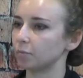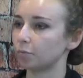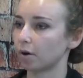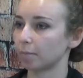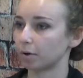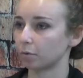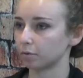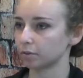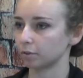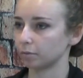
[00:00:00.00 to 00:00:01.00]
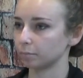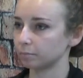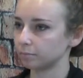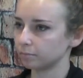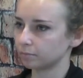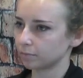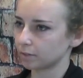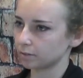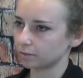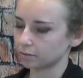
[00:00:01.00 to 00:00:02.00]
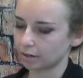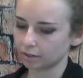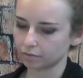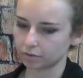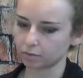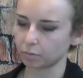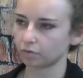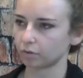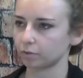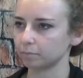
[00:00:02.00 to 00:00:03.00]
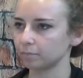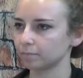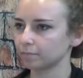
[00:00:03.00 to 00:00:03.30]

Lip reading: we brought my horse home, because I live on a small farm.